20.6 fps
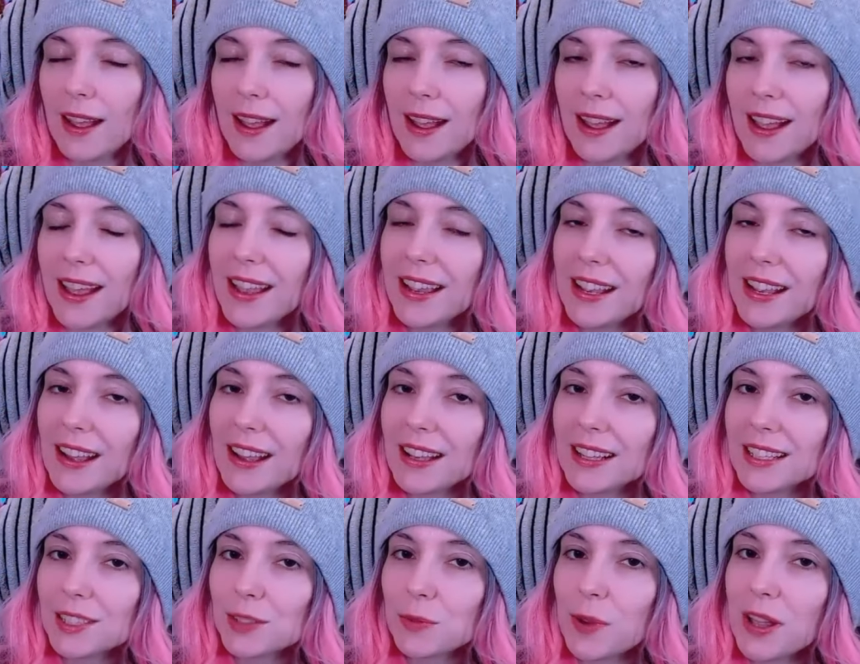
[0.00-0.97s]
Hey
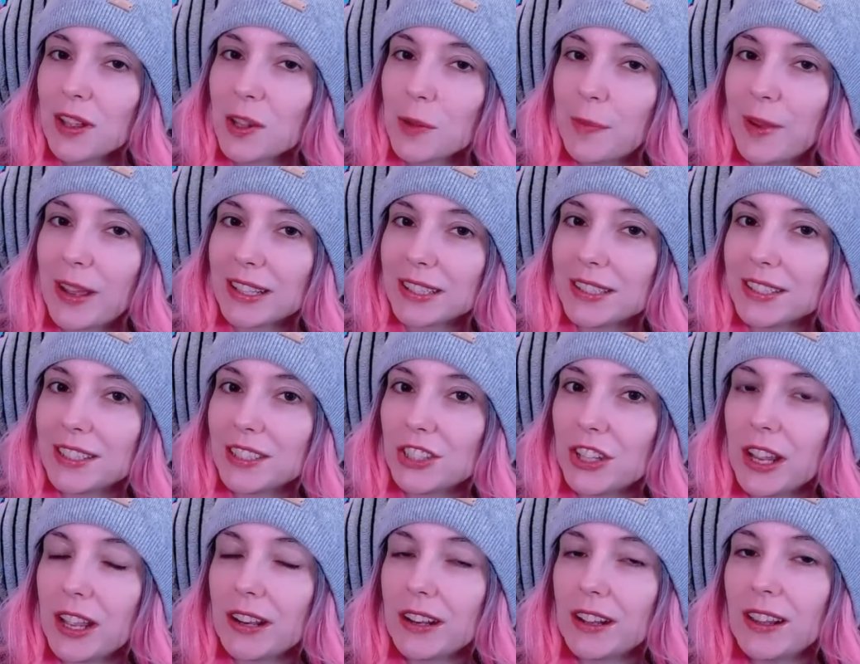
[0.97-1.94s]
guys, welcome back to the
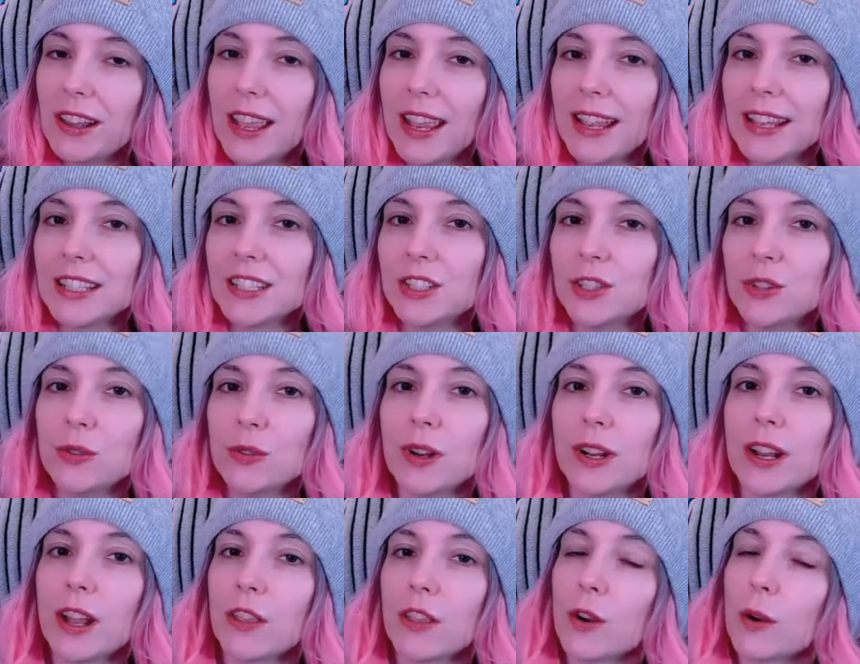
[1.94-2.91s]
channel and to
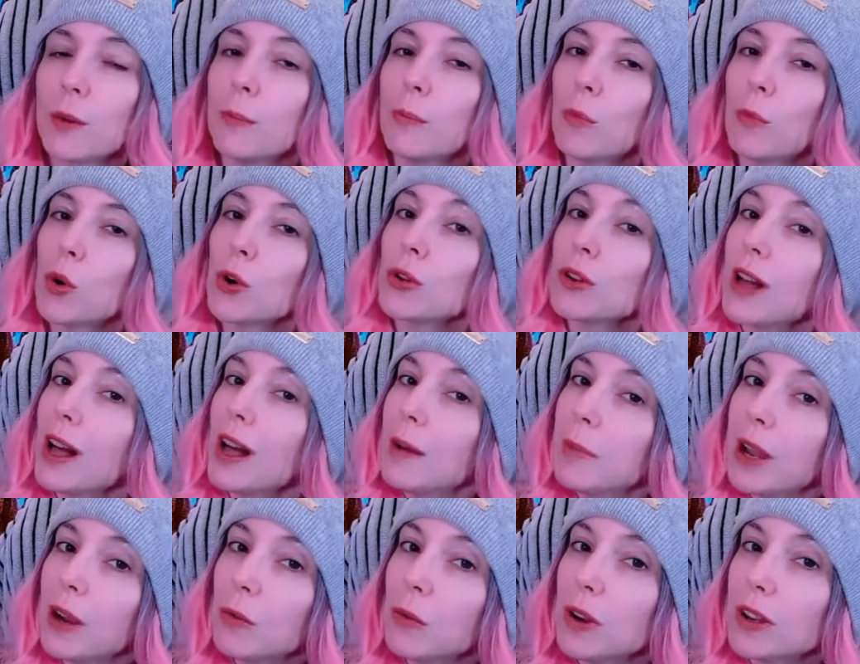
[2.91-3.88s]
another Mortal
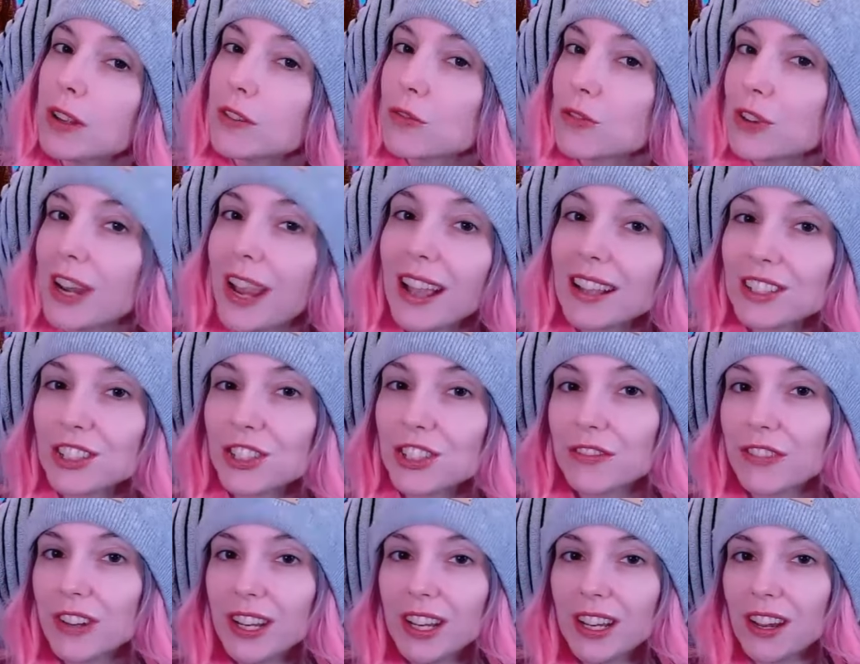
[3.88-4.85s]
Kombat one
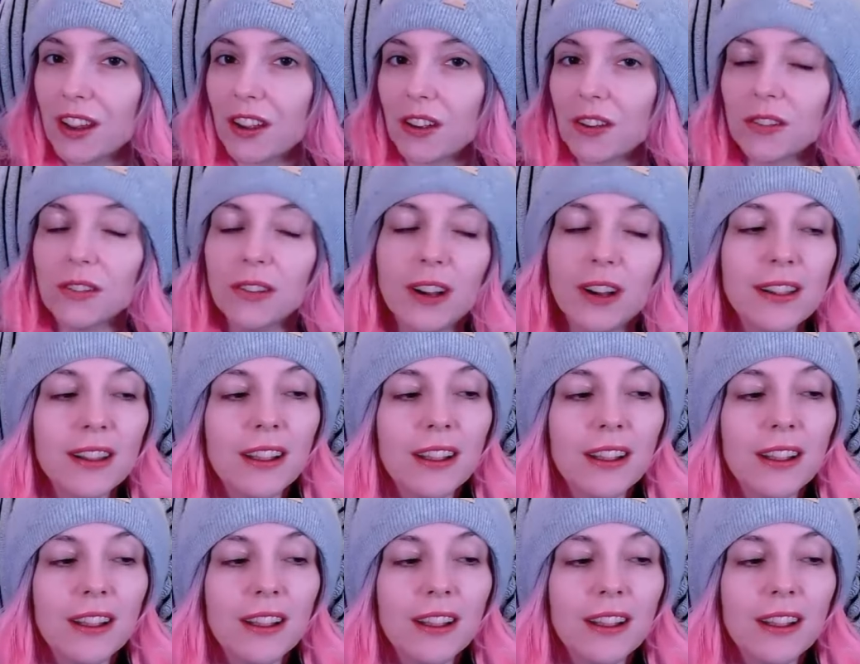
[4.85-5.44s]
reaction video.